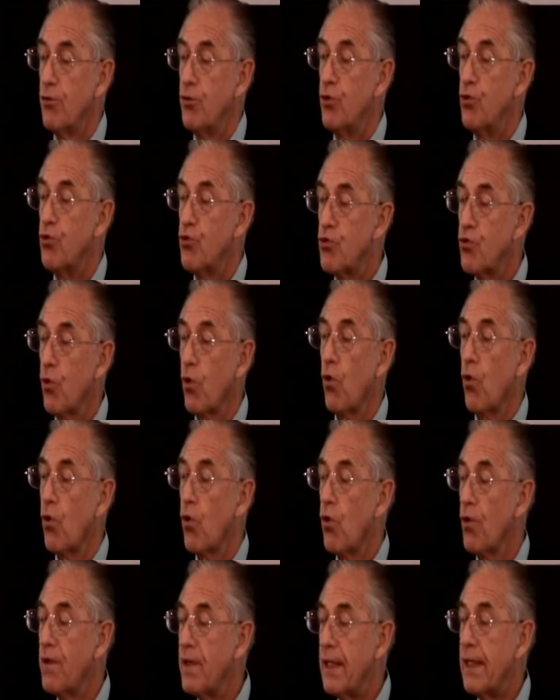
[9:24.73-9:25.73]
to
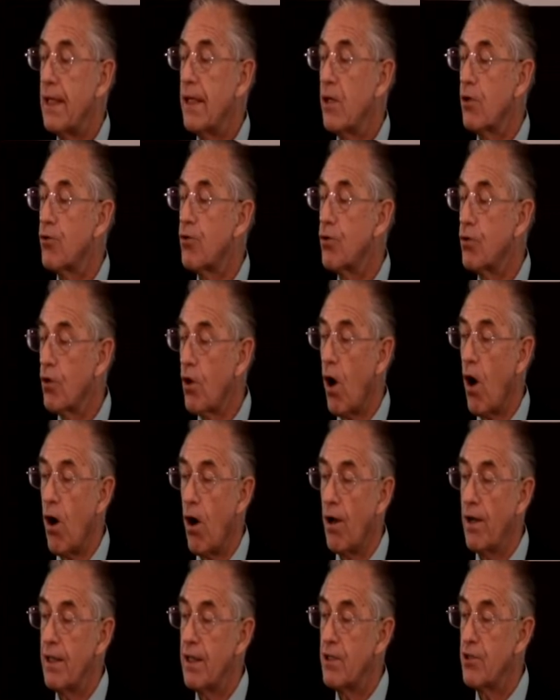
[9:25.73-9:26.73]
draw near to
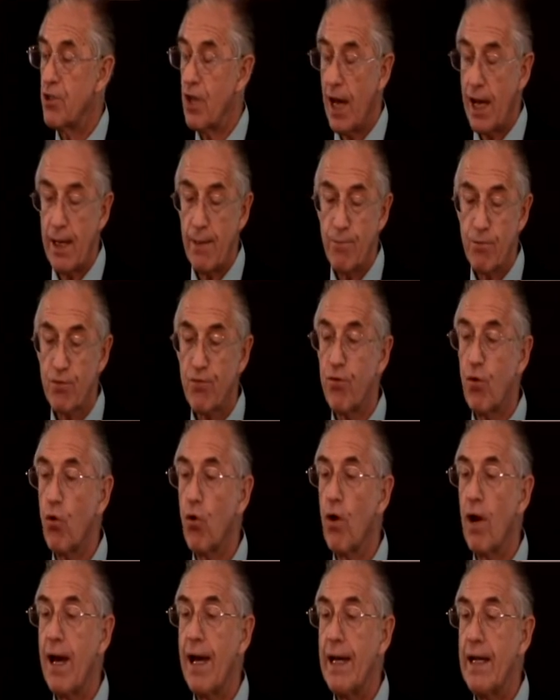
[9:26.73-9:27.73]
God in James
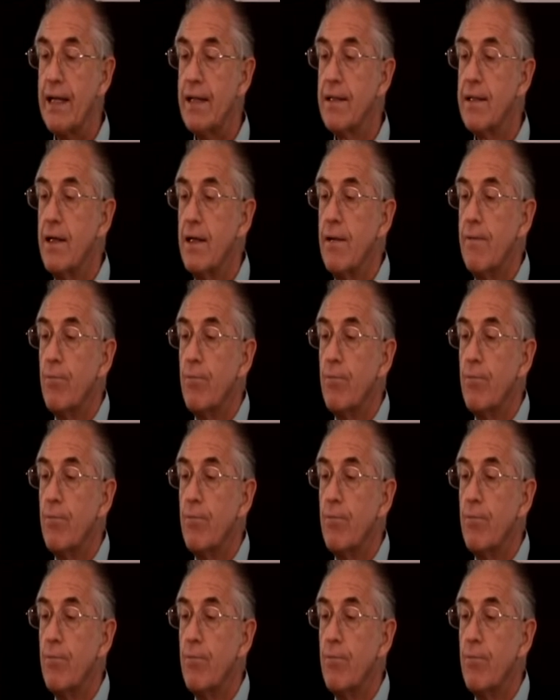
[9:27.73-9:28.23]
4 8.